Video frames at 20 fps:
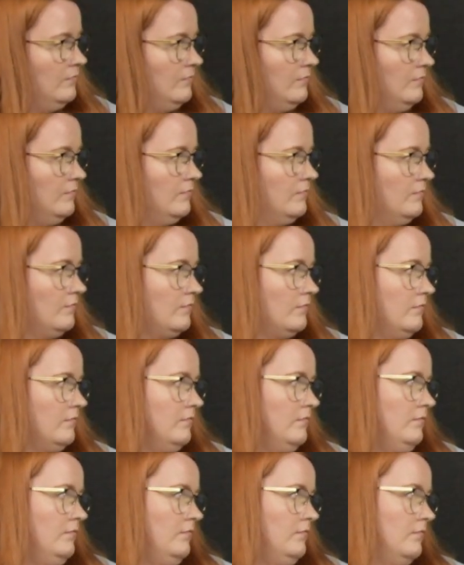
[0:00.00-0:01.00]

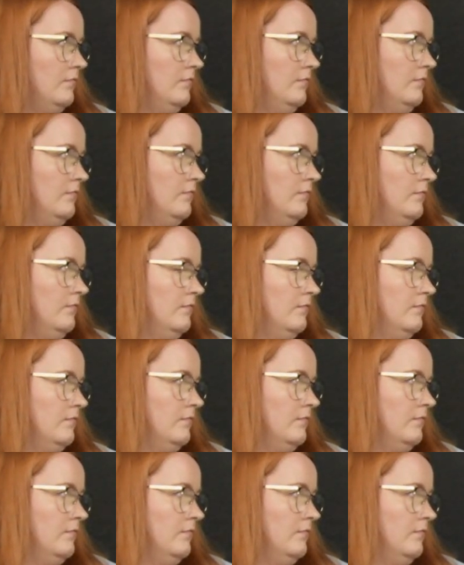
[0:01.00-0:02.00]

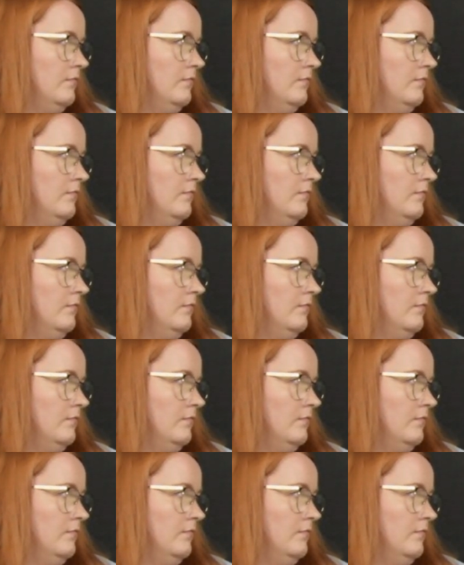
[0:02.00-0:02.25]
(silent)